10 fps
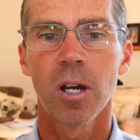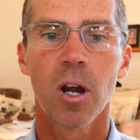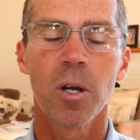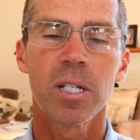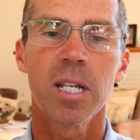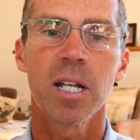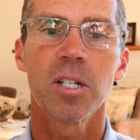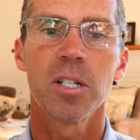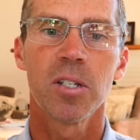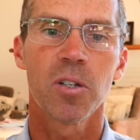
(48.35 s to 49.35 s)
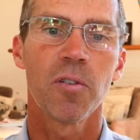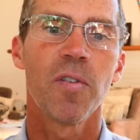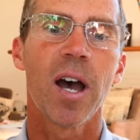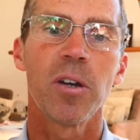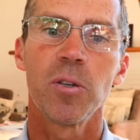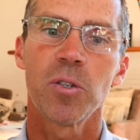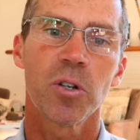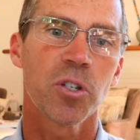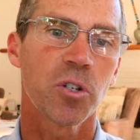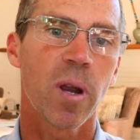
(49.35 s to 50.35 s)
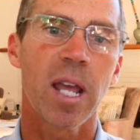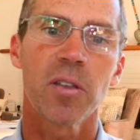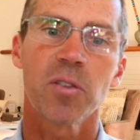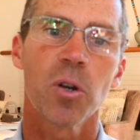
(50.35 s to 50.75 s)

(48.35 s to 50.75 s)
our intentions, our values, our strengths,